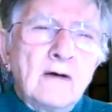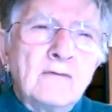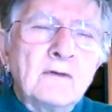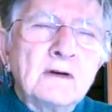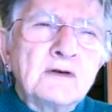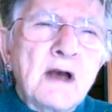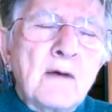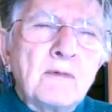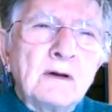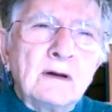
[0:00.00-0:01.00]
of a
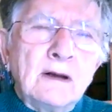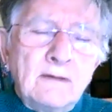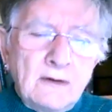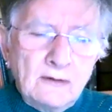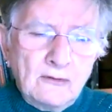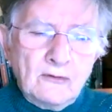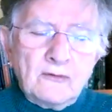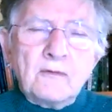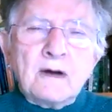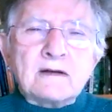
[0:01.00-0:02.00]
chapel in the
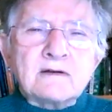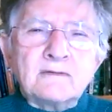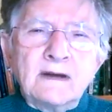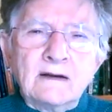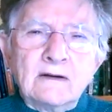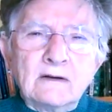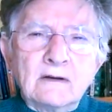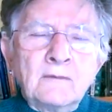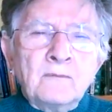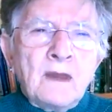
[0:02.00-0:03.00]
northwest of
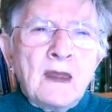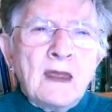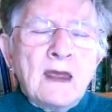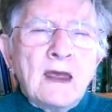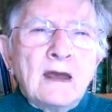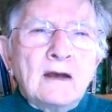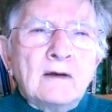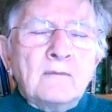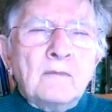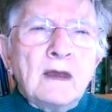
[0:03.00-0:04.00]
England
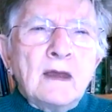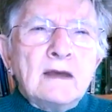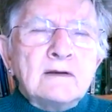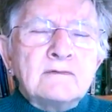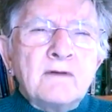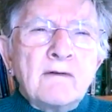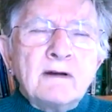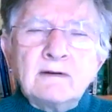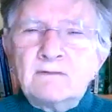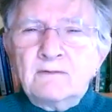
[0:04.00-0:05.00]
is very
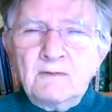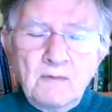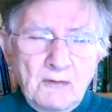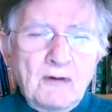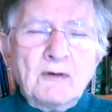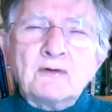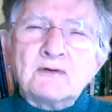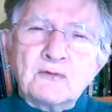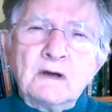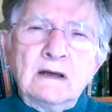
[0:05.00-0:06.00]
different from the
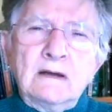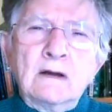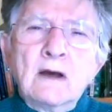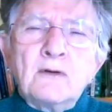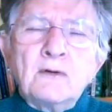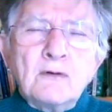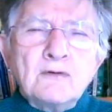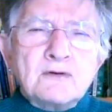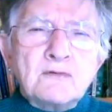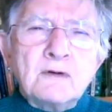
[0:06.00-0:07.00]
Rose Queen. The
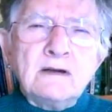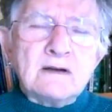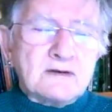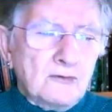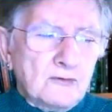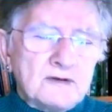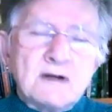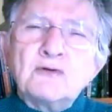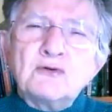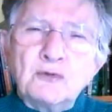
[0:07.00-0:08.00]
Rose Queen does all the
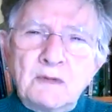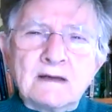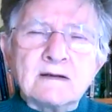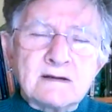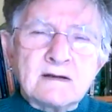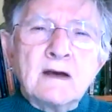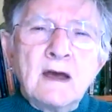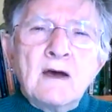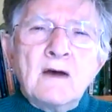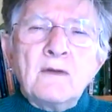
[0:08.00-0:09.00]
social bits.
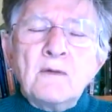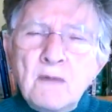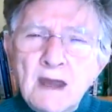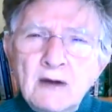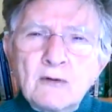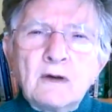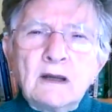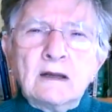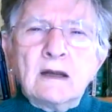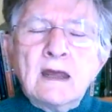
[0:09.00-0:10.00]
The May
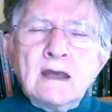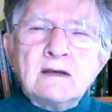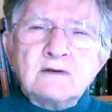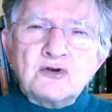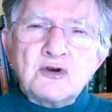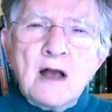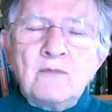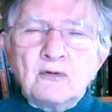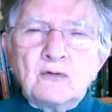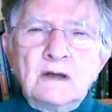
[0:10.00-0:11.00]
Queen is the
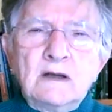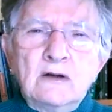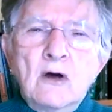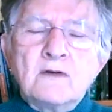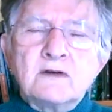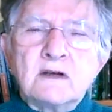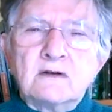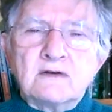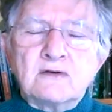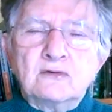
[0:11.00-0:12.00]
chapel queen, not the
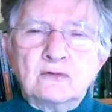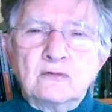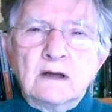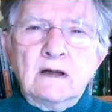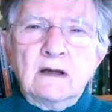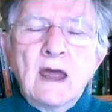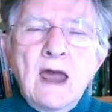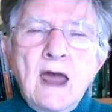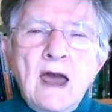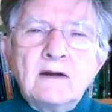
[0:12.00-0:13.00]
Sunday school queen,
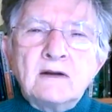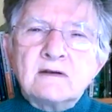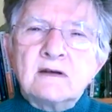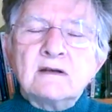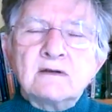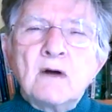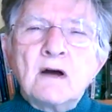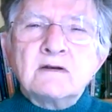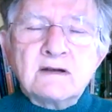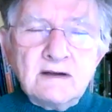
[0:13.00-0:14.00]
and it's
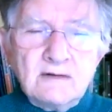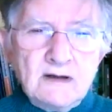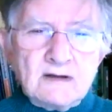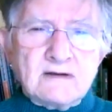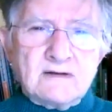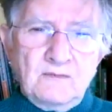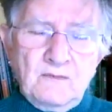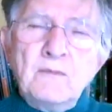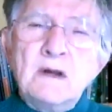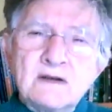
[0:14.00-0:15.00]
quite a serious
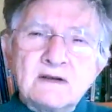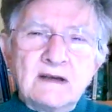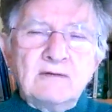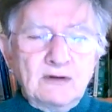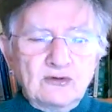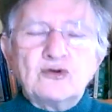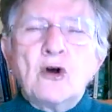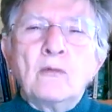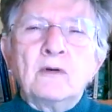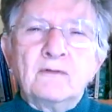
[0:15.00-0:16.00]
ministerial
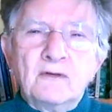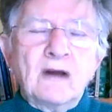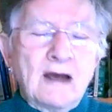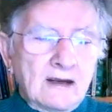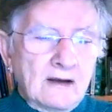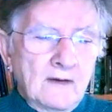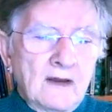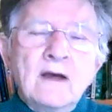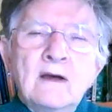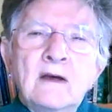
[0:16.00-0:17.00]
job, if you like,
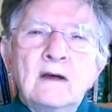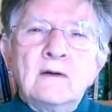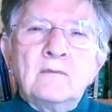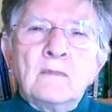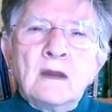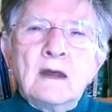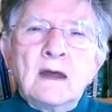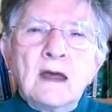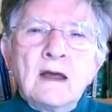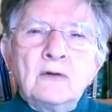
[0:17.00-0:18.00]

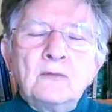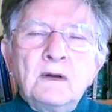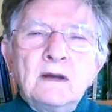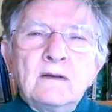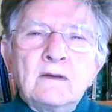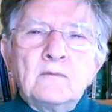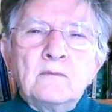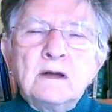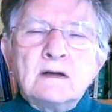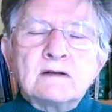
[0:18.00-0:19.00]
helping them
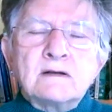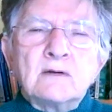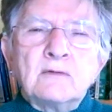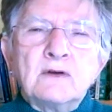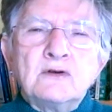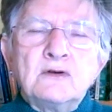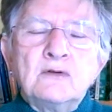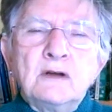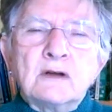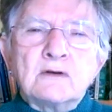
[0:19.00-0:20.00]
minister with
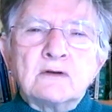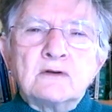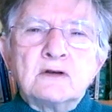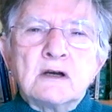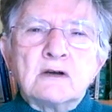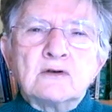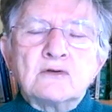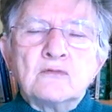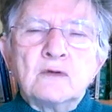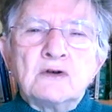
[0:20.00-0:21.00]
junior
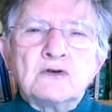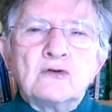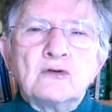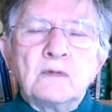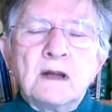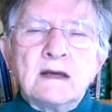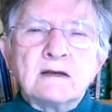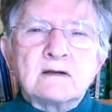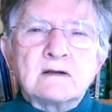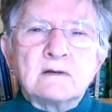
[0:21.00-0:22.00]
church, which took
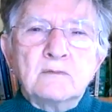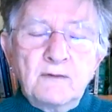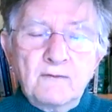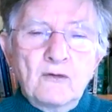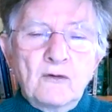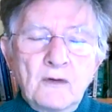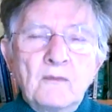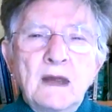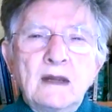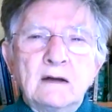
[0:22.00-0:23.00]
place before the
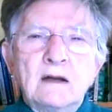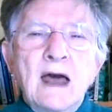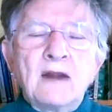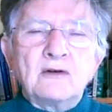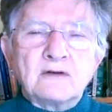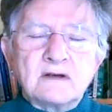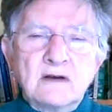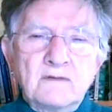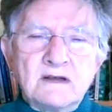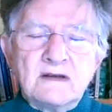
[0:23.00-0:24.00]
main adult
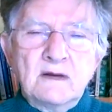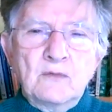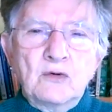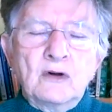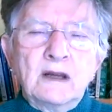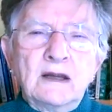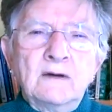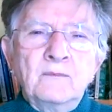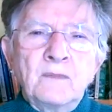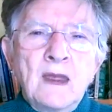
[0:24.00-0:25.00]
service in the morning,
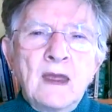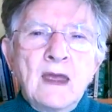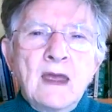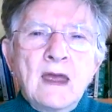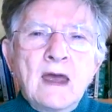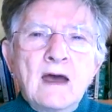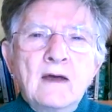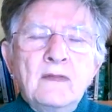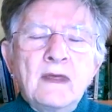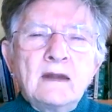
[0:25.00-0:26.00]

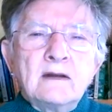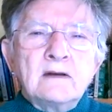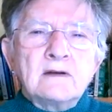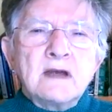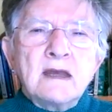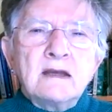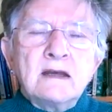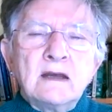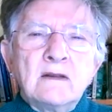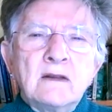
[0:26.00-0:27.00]
and then
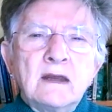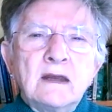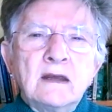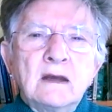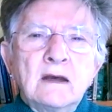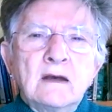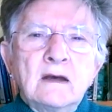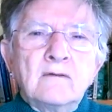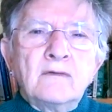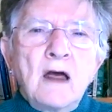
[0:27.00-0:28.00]
taking the
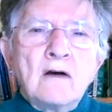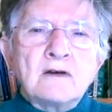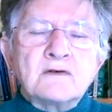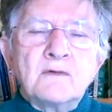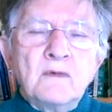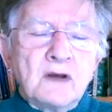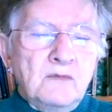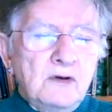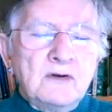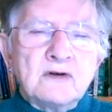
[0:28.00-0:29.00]
flowers from the
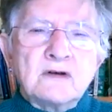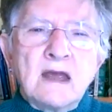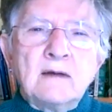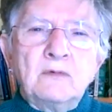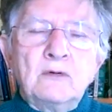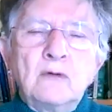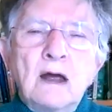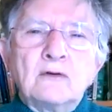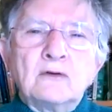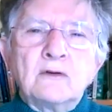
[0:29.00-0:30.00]
communion table
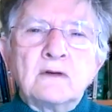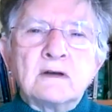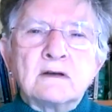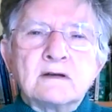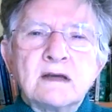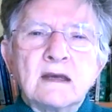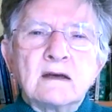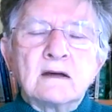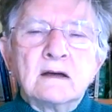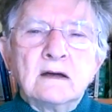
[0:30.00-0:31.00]
round to the sick
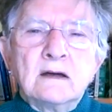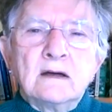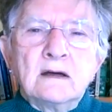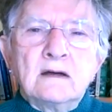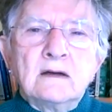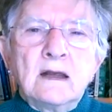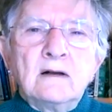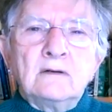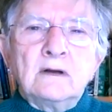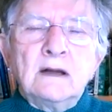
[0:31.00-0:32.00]
and
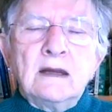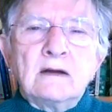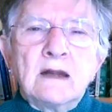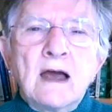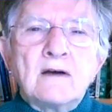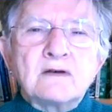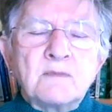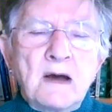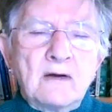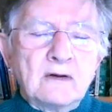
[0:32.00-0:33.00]
elderly and
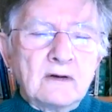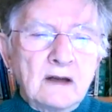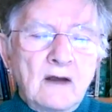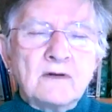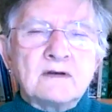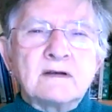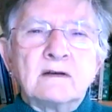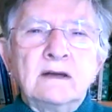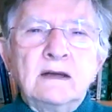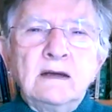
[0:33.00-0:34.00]
housebound on the
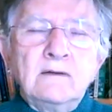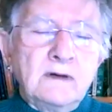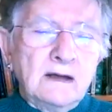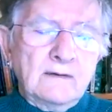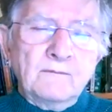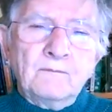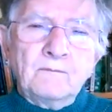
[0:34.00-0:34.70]
Sunday evening.